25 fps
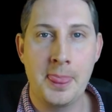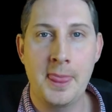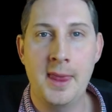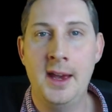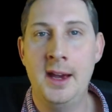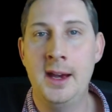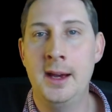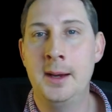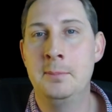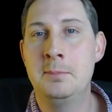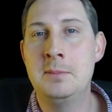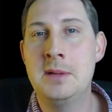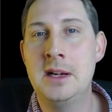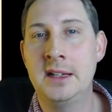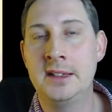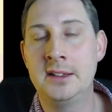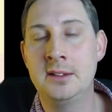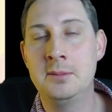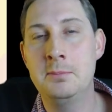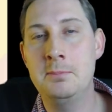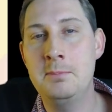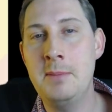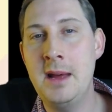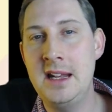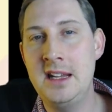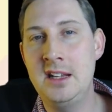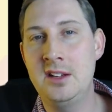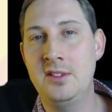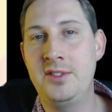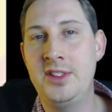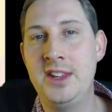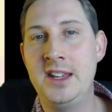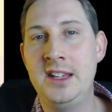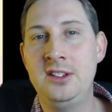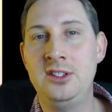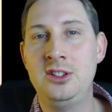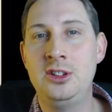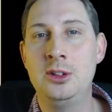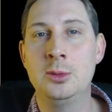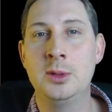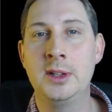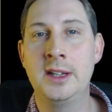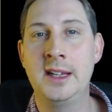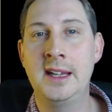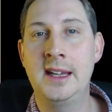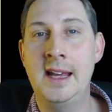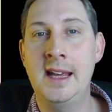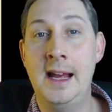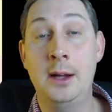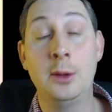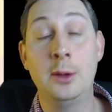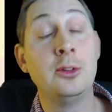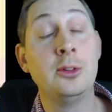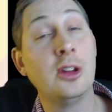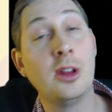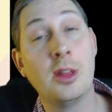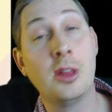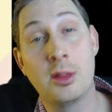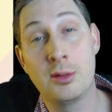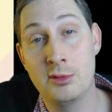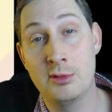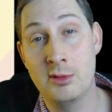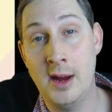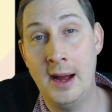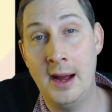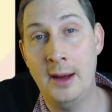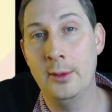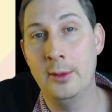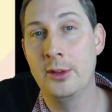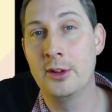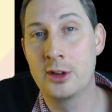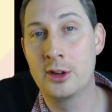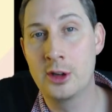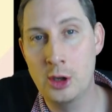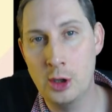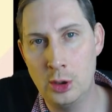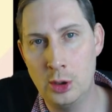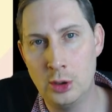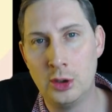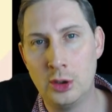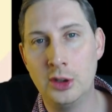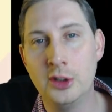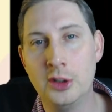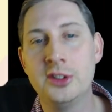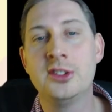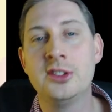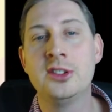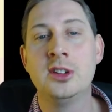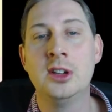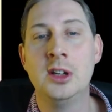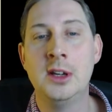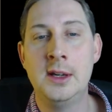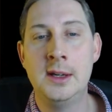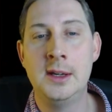and many of these you will encounter throughout the course,